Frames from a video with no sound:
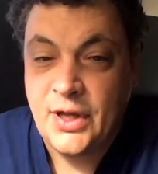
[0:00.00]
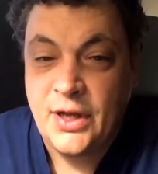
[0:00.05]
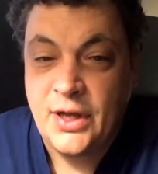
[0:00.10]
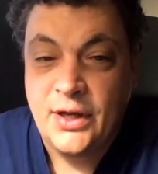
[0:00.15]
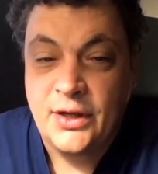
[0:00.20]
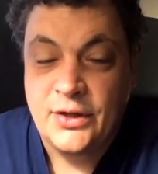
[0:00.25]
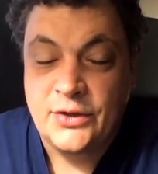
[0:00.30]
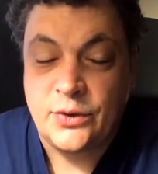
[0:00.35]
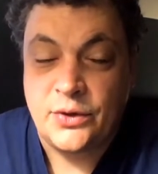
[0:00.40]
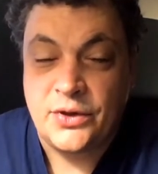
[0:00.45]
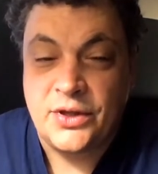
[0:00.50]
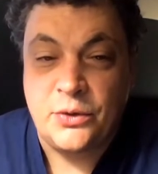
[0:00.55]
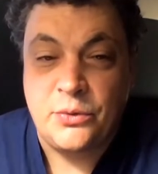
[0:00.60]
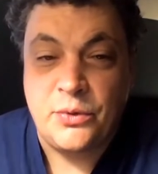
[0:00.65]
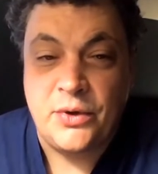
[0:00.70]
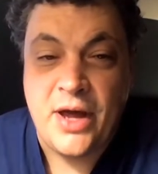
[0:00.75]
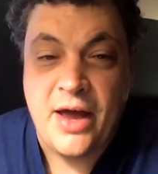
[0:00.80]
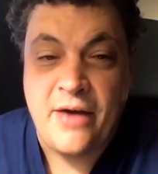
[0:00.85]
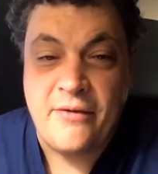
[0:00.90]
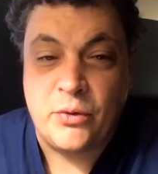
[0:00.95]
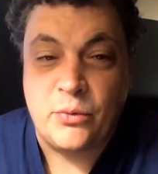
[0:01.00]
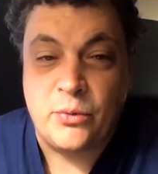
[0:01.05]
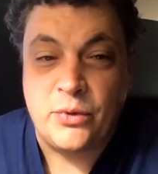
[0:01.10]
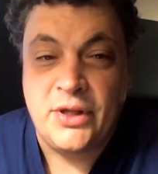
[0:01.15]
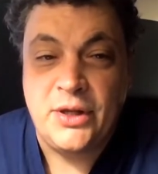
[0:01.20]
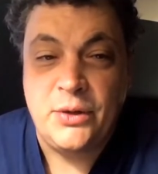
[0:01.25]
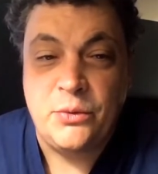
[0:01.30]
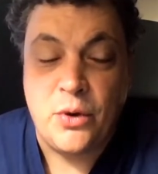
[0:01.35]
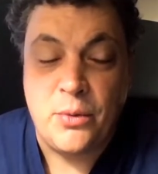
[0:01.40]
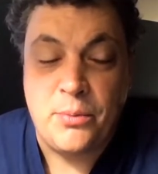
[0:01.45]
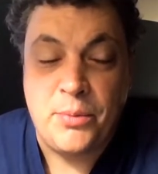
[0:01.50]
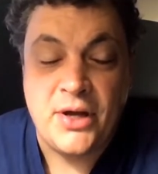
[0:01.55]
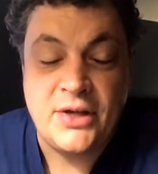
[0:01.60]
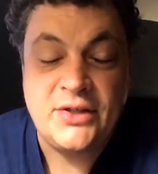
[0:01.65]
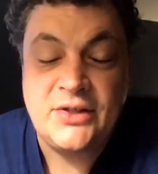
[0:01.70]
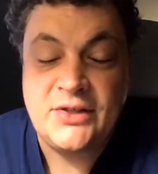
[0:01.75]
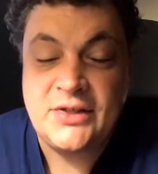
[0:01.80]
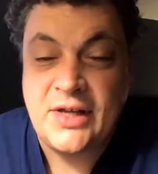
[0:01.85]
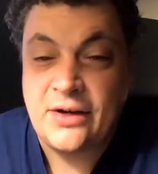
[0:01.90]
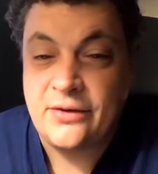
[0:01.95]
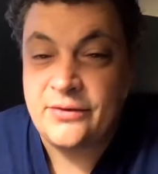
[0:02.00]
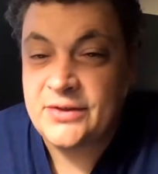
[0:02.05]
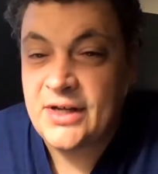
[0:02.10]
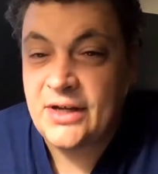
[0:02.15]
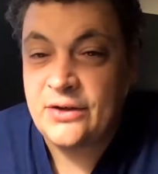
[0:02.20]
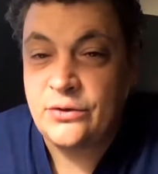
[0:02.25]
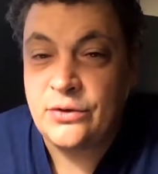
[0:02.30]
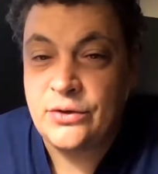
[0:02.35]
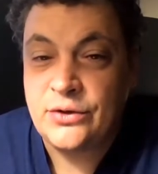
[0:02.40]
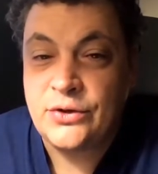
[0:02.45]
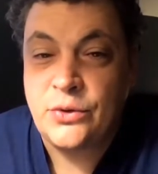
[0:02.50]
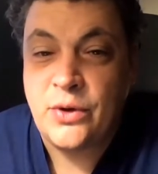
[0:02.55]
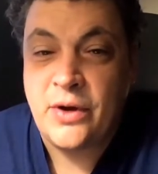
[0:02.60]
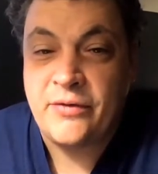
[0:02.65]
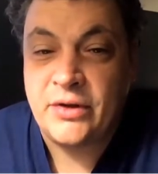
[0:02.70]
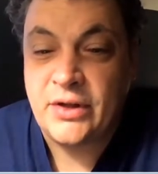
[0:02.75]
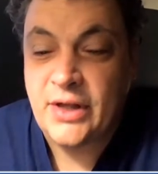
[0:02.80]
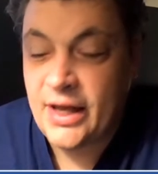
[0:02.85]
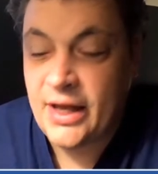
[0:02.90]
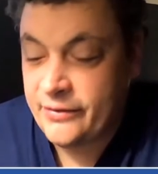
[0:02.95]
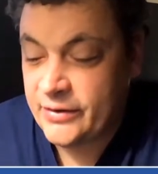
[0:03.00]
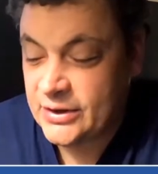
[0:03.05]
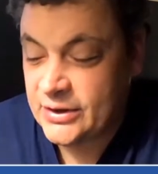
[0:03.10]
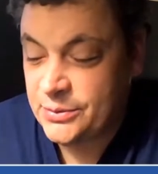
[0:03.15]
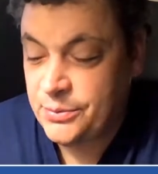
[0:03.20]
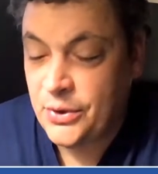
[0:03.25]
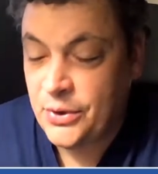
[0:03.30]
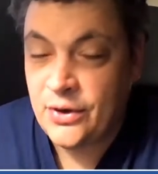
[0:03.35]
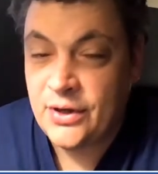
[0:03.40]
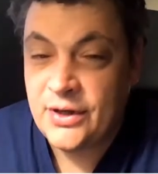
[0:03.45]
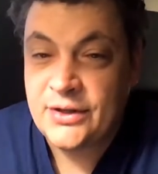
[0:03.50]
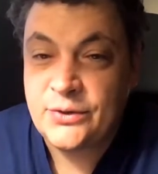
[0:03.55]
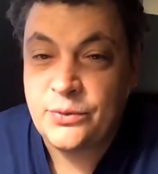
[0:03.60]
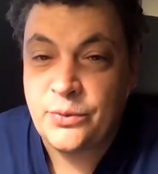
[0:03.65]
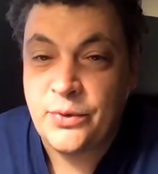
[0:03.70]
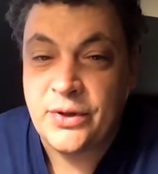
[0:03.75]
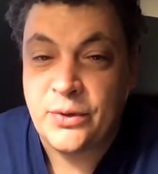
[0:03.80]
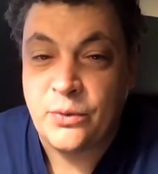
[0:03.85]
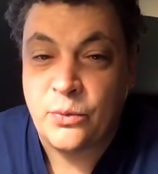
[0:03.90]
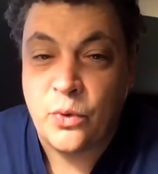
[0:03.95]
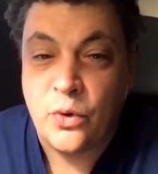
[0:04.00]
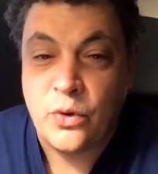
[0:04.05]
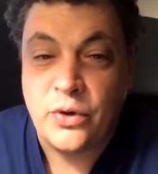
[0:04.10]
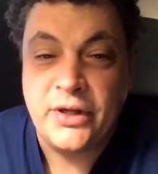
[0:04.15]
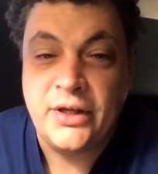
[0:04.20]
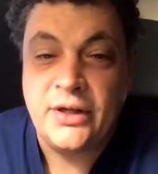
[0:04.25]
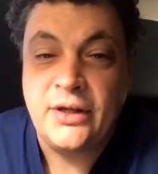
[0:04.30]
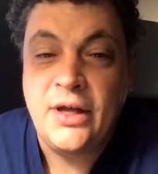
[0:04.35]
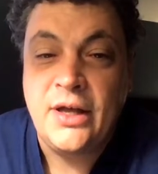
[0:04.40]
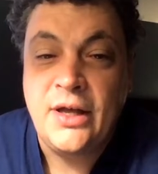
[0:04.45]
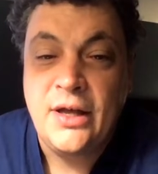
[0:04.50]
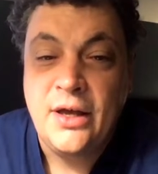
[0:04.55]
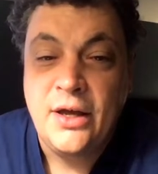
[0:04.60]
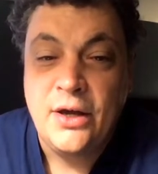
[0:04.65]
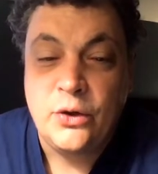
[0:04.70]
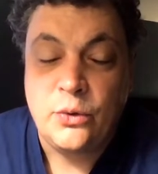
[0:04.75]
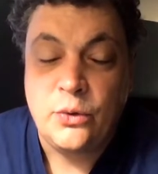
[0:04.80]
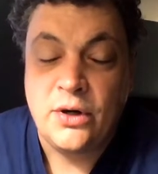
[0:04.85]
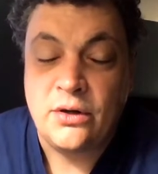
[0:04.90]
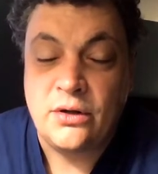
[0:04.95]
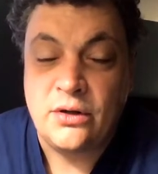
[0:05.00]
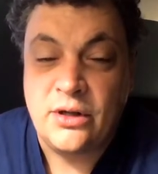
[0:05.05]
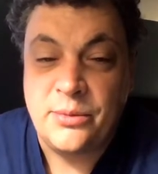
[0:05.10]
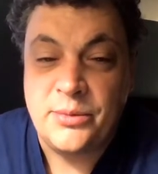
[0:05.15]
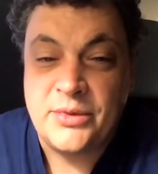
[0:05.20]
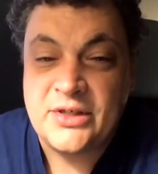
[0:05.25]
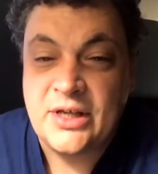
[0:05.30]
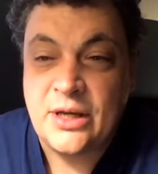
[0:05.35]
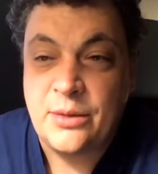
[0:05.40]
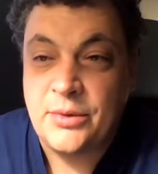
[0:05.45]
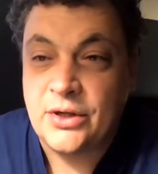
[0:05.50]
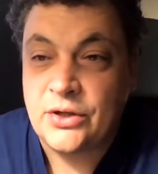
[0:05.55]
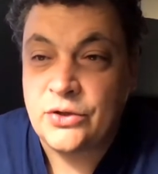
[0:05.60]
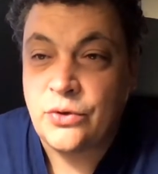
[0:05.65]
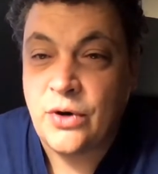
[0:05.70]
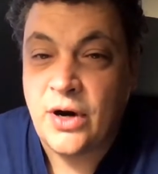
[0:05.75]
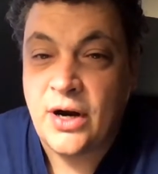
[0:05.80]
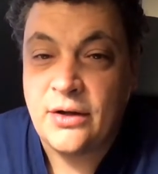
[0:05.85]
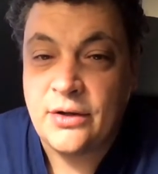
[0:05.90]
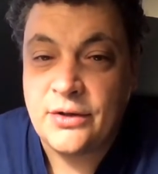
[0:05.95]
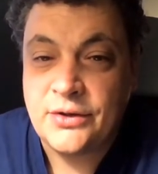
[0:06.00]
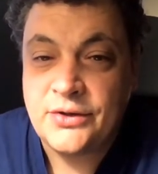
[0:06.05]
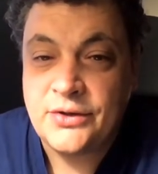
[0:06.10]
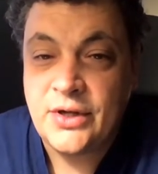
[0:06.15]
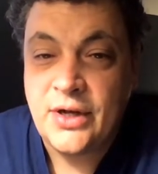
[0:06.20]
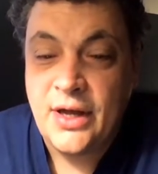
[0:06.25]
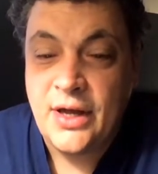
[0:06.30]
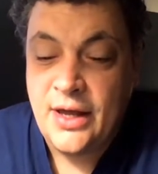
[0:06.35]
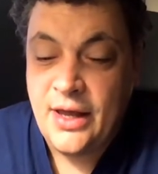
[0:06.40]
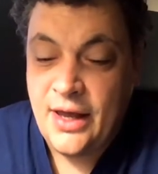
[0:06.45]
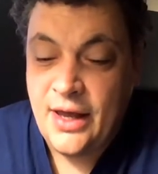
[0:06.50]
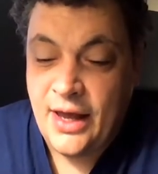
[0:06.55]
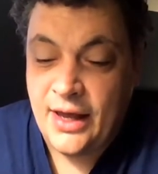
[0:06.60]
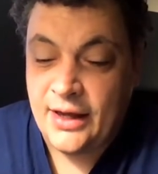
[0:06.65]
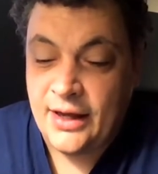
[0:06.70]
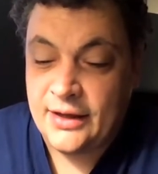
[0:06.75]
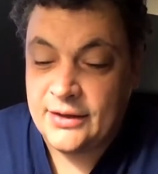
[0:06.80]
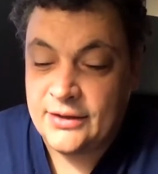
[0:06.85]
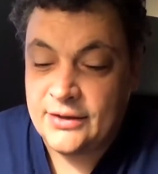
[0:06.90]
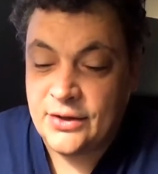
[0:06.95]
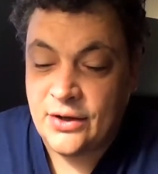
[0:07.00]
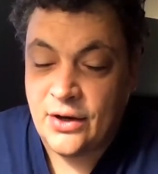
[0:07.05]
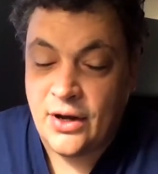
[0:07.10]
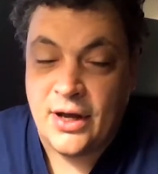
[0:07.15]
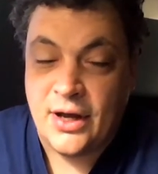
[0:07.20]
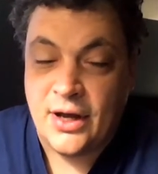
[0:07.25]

So I think we have a really robust set of centers who have a lot of experience with enrolling critical limb ischemia trials and